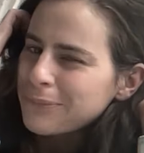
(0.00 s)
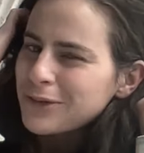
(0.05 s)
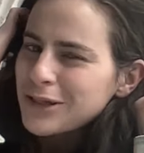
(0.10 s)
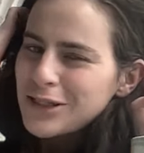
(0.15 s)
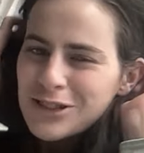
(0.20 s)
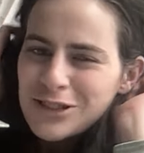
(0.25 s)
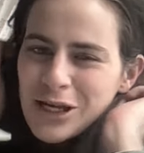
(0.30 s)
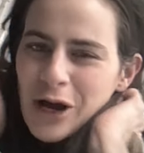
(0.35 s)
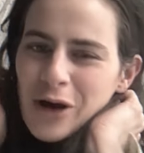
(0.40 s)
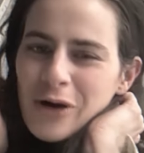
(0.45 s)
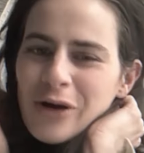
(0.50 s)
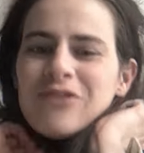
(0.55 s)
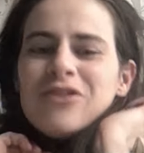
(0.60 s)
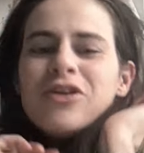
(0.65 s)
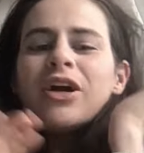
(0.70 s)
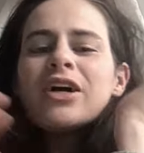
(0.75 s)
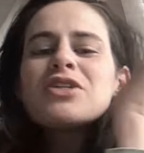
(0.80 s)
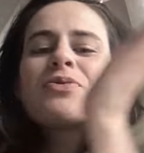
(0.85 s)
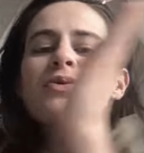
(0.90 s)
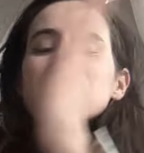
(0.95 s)
So, if you
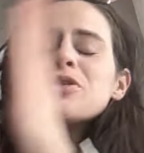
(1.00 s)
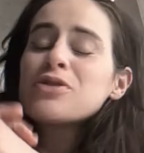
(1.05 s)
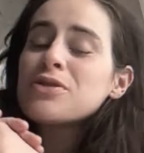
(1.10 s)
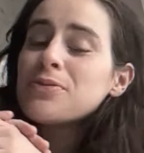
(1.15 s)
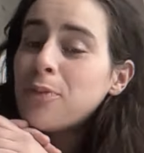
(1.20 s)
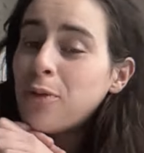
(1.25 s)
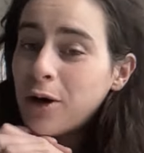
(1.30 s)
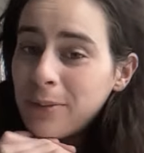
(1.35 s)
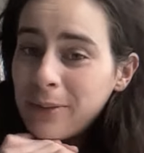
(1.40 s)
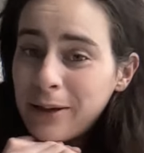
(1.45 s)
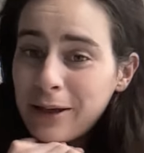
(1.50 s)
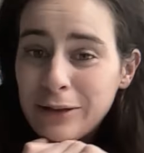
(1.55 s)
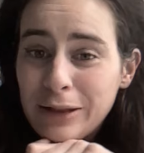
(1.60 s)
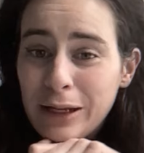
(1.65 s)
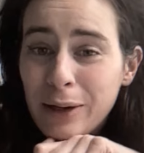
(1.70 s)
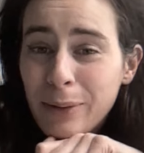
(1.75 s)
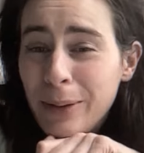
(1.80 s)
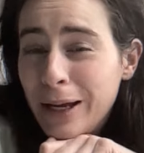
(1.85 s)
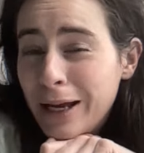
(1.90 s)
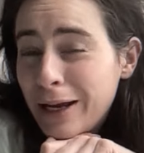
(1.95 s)
guys want to support me in
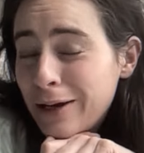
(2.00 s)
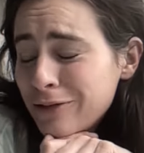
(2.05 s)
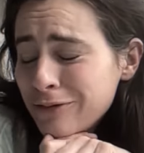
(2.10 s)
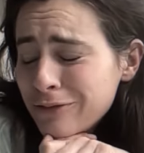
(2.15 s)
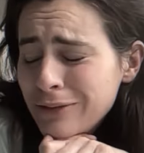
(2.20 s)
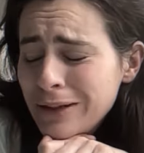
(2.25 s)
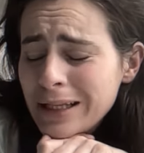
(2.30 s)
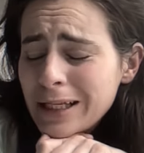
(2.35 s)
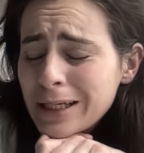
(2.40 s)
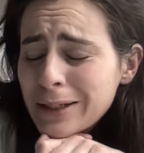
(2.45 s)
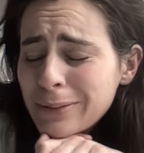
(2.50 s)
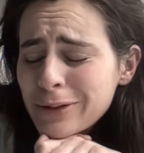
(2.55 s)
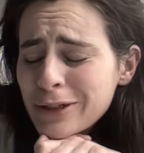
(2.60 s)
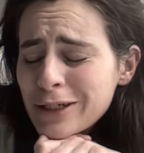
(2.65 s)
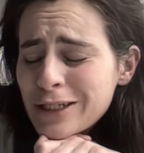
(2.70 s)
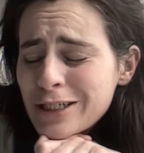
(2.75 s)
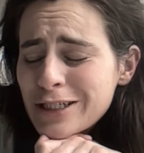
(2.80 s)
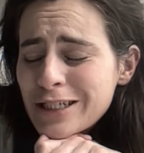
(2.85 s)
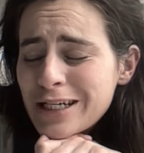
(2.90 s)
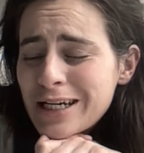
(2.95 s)
that way, I'd really
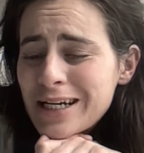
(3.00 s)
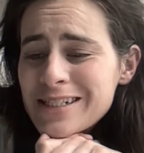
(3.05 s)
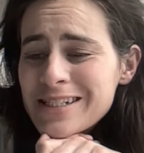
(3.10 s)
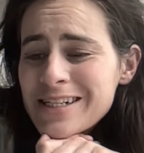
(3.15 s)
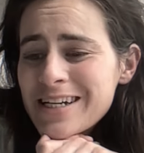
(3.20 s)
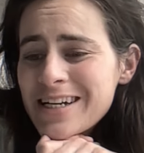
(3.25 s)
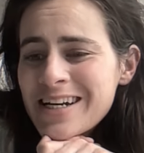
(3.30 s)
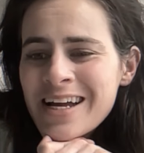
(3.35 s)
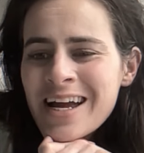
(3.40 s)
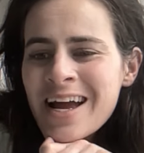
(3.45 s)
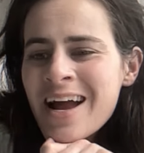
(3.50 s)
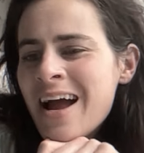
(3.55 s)
appreciate it.